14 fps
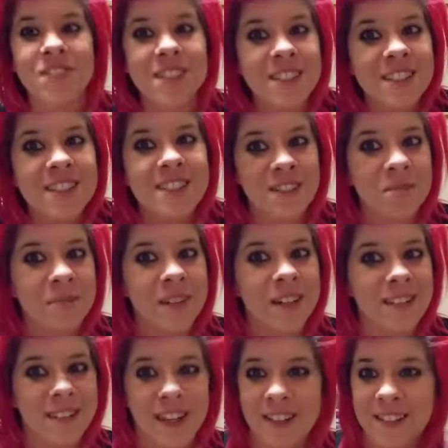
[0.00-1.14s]
I'm just super
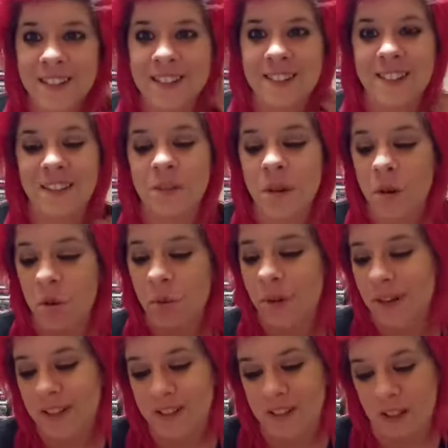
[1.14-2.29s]
excited to see
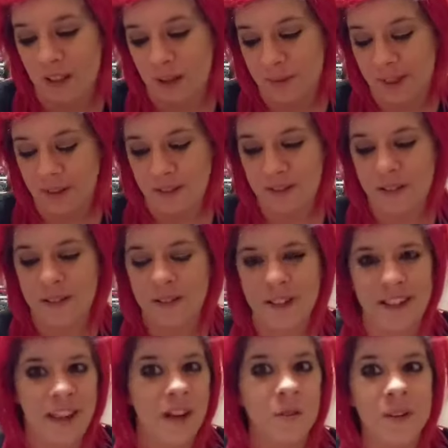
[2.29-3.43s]
what it's all about.
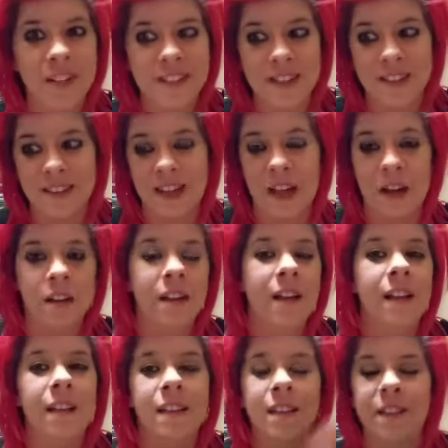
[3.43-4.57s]
I can't wait to get that
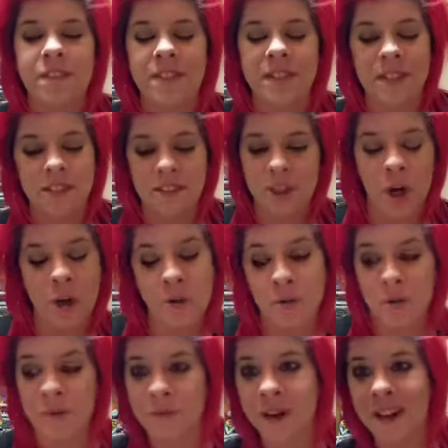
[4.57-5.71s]
lifted
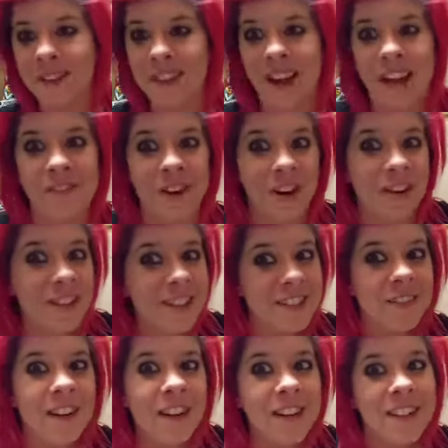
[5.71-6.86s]
tone of butt that I've
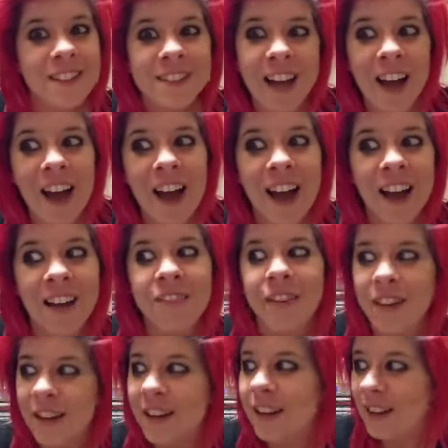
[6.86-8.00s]
always wanted to have.
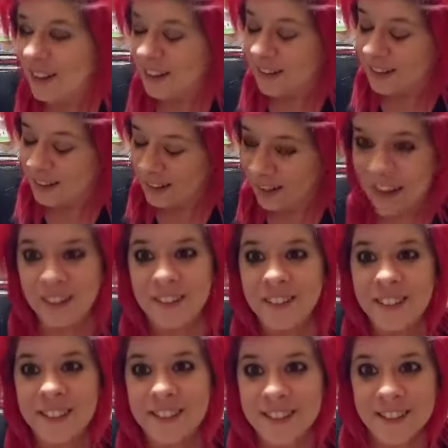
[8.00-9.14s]
I
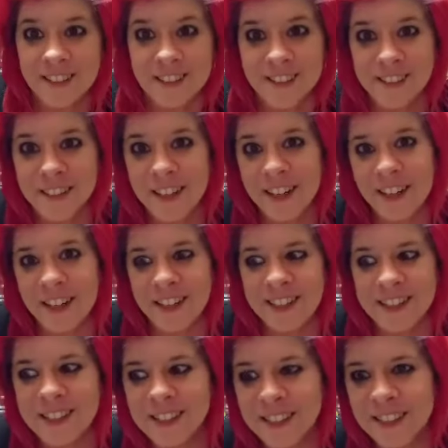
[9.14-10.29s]
don't need surgery, I
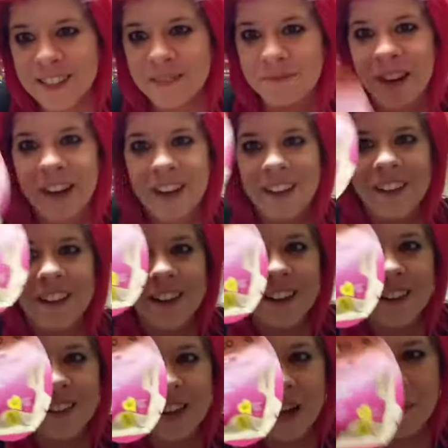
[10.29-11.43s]
just need to buy
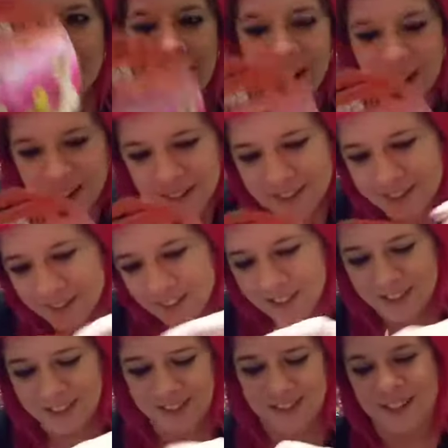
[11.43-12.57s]
the mask.
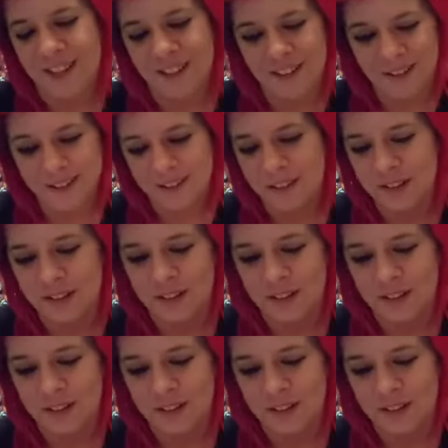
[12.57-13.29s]
So